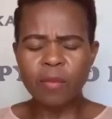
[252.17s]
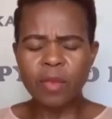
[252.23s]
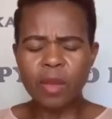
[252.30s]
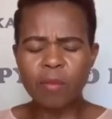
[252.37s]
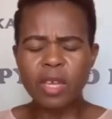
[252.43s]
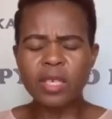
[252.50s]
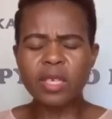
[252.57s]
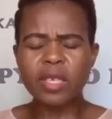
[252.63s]

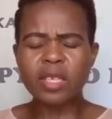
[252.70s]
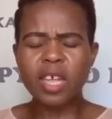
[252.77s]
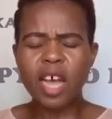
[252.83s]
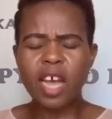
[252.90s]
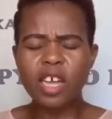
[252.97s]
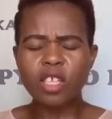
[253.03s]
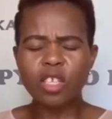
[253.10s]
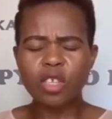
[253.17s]

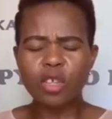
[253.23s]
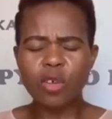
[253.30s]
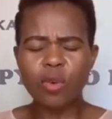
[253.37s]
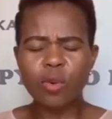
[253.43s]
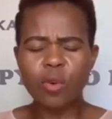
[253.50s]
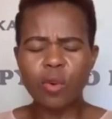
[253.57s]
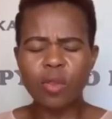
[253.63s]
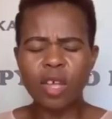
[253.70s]
Besides
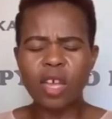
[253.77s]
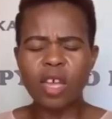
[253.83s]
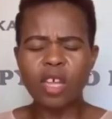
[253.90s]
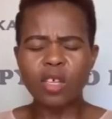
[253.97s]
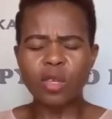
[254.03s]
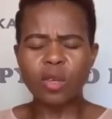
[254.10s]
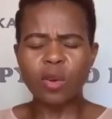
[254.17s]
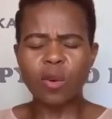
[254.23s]
you, there
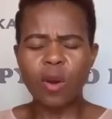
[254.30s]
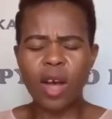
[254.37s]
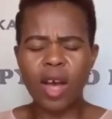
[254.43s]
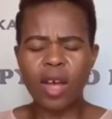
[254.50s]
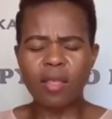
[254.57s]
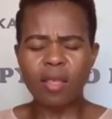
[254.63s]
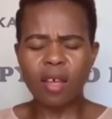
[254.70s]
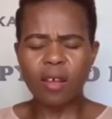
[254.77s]
is no
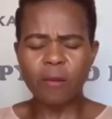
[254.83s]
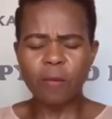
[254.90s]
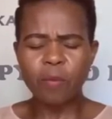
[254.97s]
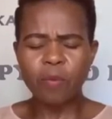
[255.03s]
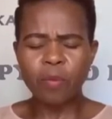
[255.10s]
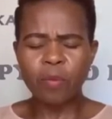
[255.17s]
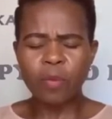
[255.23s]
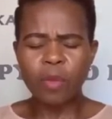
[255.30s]
other.
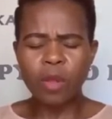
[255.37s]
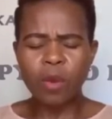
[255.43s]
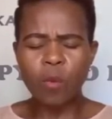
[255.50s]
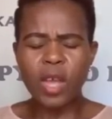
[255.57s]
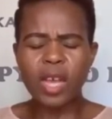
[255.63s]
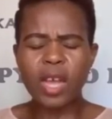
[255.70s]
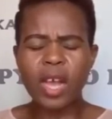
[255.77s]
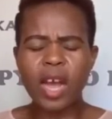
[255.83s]

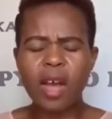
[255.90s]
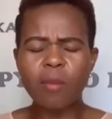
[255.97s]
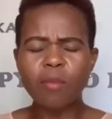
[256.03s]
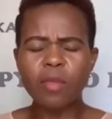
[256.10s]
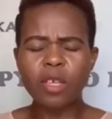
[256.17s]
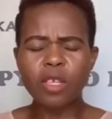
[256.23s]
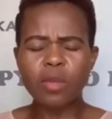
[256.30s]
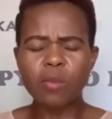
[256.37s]
We come
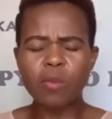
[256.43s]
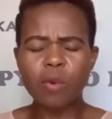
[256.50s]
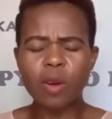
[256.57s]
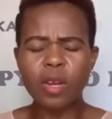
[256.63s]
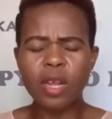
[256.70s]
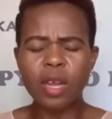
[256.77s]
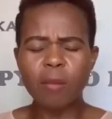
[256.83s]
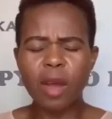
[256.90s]
this
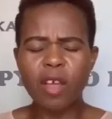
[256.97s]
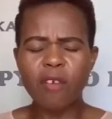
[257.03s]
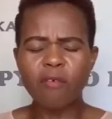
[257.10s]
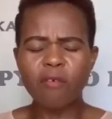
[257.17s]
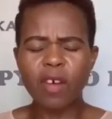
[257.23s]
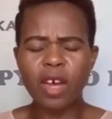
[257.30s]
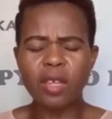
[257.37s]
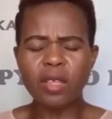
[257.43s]
morning, my
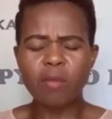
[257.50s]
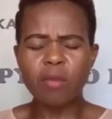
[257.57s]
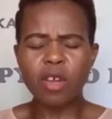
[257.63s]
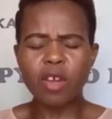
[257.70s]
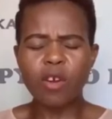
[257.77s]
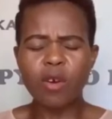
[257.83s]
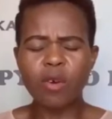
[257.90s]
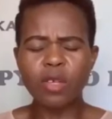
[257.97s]
Father,
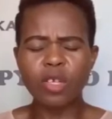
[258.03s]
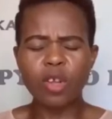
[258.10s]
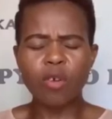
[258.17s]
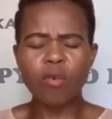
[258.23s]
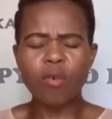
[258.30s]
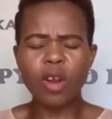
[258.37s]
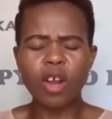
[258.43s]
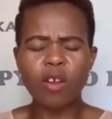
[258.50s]
because
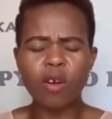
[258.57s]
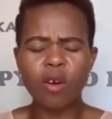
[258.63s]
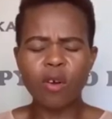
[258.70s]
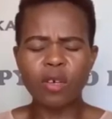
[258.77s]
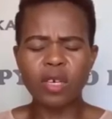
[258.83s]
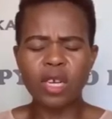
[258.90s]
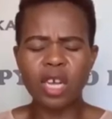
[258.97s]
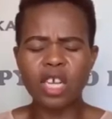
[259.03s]
your
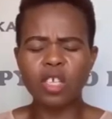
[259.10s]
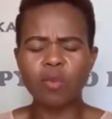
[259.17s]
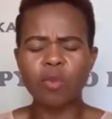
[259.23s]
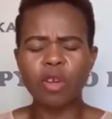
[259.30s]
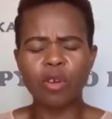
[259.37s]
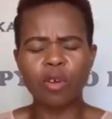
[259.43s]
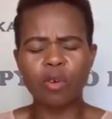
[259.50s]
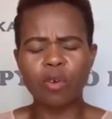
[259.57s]
record has
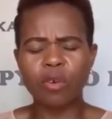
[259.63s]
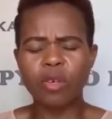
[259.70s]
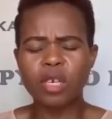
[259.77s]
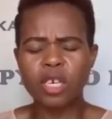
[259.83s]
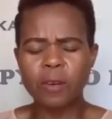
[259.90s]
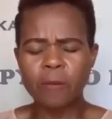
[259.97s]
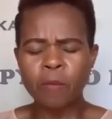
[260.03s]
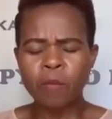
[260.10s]
been good
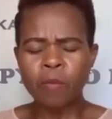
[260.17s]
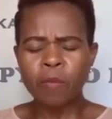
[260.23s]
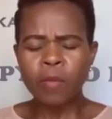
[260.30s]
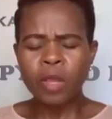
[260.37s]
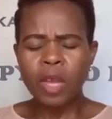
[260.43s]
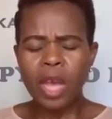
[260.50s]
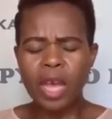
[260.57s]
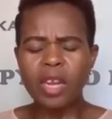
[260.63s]

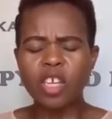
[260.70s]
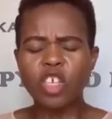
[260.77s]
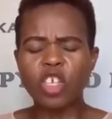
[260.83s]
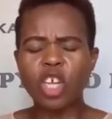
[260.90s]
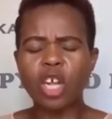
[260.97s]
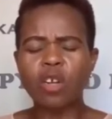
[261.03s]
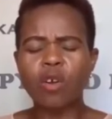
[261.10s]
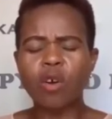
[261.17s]
and it
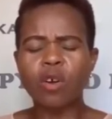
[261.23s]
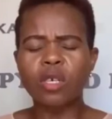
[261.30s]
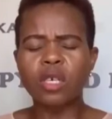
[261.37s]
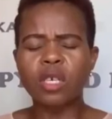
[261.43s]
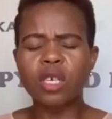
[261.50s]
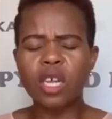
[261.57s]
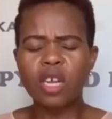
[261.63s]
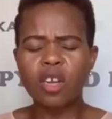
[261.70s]
shall
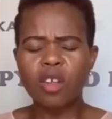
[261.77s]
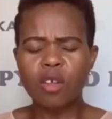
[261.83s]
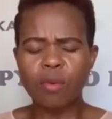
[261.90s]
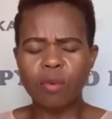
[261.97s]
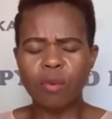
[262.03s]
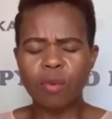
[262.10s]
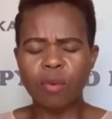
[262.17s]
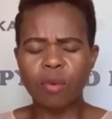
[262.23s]

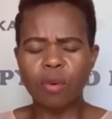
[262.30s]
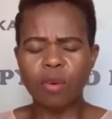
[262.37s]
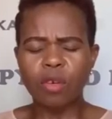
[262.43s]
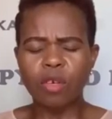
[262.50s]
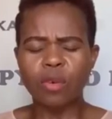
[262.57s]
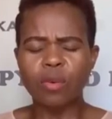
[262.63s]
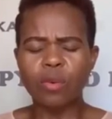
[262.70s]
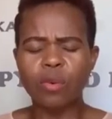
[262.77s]
continue
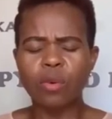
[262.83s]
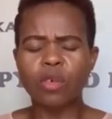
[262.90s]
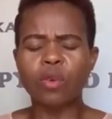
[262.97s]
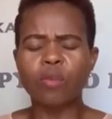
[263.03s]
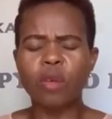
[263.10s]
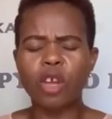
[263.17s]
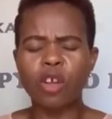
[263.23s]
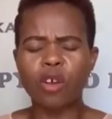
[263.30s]
to, to
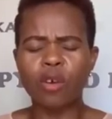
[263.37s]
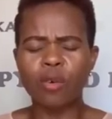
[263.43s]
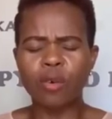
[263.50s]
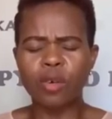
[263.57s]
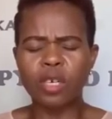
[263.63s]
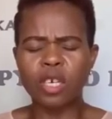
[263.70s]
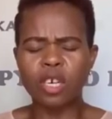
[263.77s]
be good.